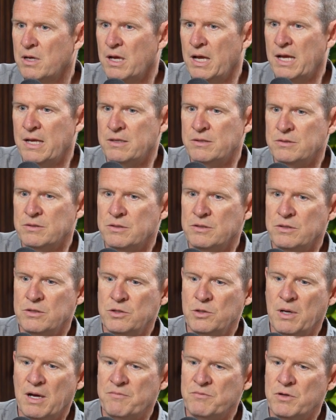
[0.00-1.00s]
and
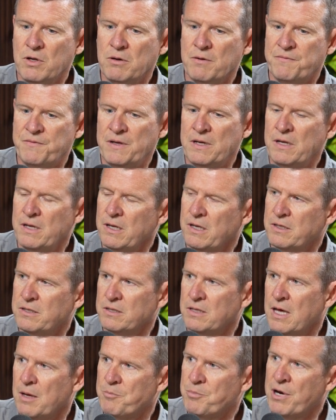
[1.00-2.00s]
you have no affinity
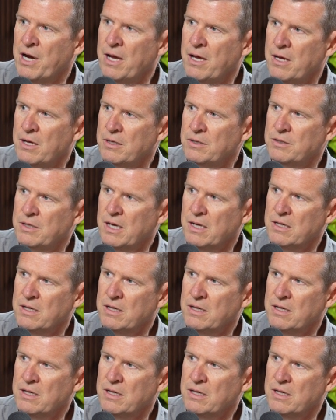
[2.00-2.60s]
to that brand,